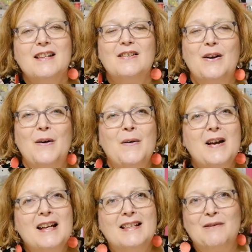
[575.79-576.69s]
So
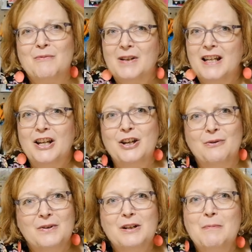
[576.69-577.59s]
it's a really
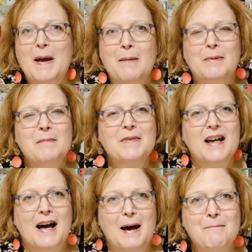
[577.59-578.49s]
cute little peplum
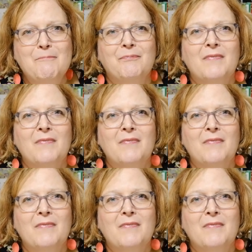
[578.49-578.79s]
top.